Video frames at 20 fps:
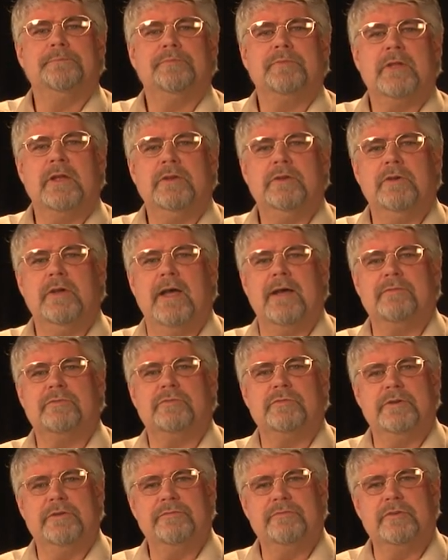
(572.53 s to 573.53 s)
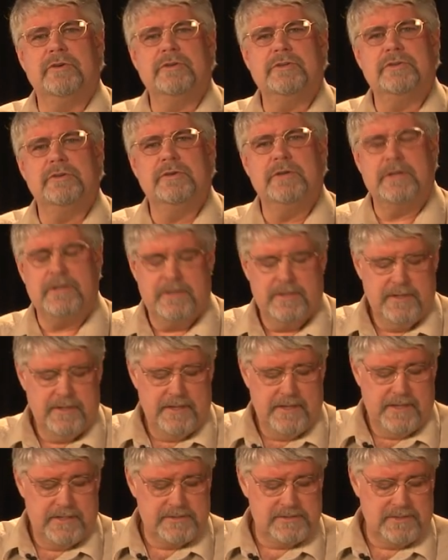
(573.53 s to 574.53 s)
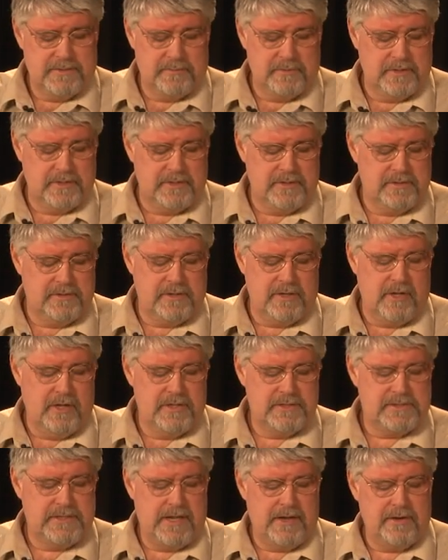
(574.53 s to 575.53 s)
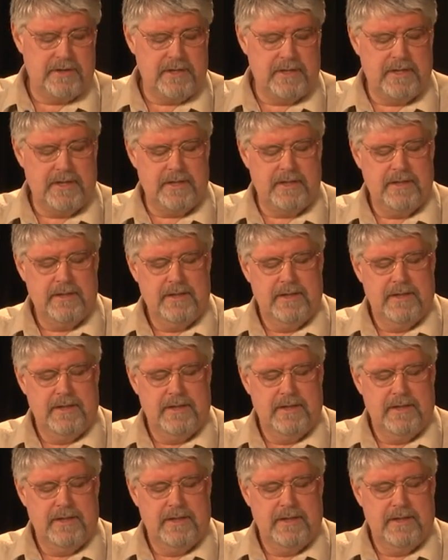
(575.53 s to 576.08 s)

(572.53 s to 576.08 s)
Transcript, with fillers: and you have to refer to it, and someone calls out uh,